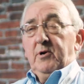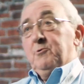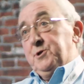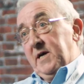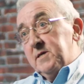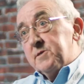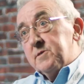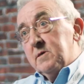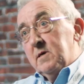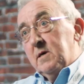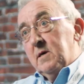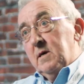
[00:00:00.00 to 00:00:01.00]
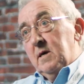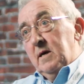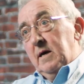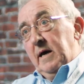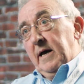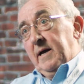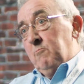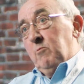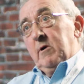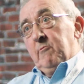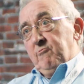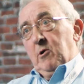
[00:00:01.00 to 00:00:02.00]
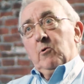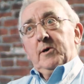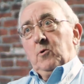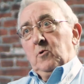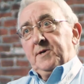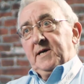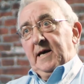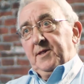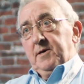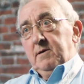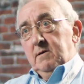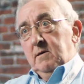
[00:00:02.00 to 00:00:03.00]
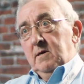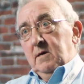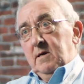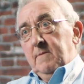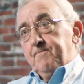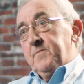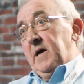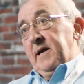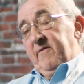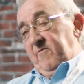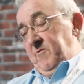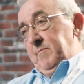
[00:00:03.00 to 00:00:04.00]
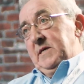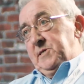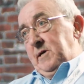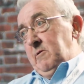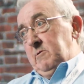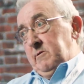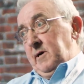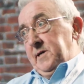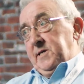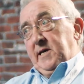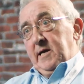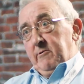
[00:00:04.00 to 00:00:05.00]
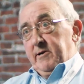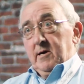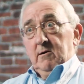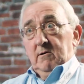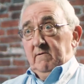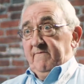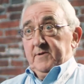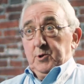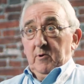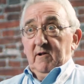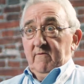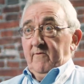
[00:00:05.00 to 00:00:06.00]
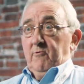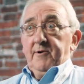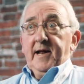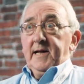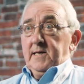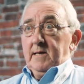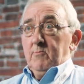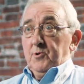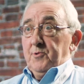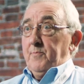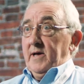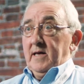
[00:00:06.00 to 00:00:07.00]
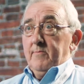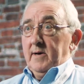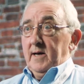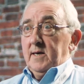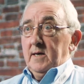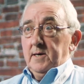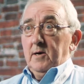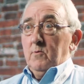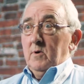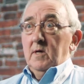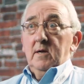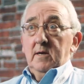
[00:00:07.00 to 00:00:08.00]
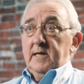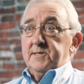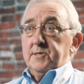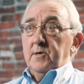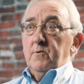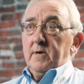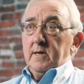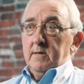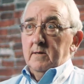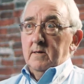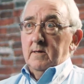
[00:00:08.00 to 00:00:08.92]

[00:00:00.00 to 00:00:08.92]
projects, and we roll it all together. And if it meets our criteria of a 12 or an 18 month payback, you know, let's do it.